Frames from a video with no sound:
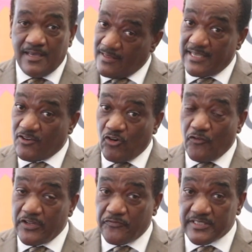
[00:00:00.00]
Like
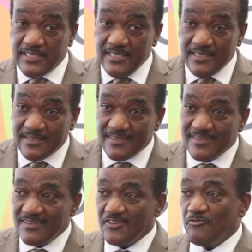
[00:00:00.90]
COVID fatigue,
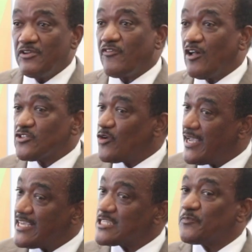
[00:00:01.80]
we've also
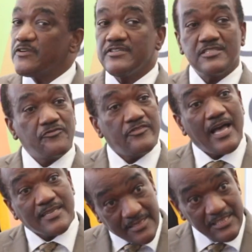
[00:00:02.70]
experienced
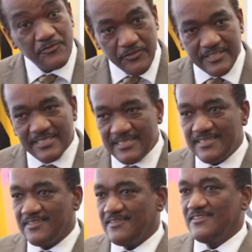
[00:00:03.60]
vaccine
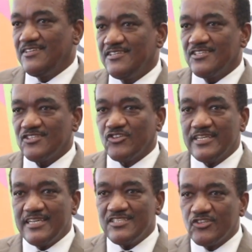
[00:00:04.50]
fatigue.
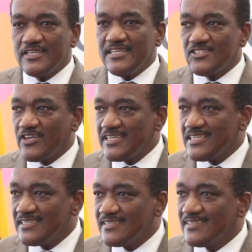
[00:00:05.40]
Trying, trying,
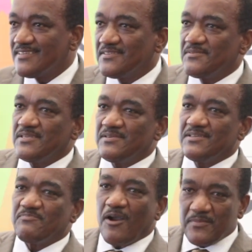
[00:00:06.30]
trying,
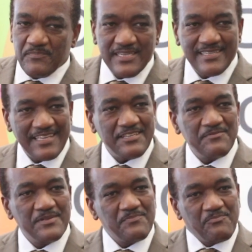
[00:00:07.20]
prom-
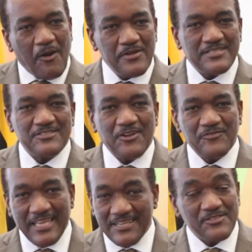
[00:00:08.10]
getting promises
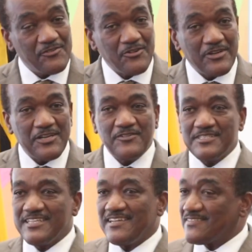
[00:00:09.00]
of dates of
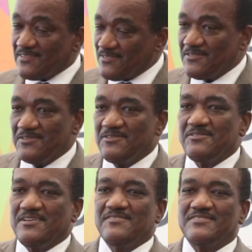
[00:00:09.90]
arrivals that
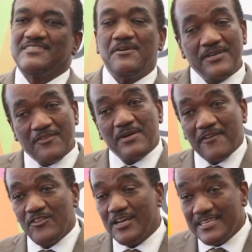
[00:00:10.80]
some of them
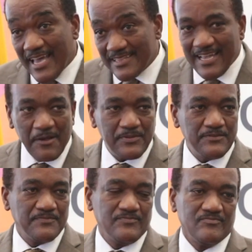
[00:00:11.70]
have not yet happened.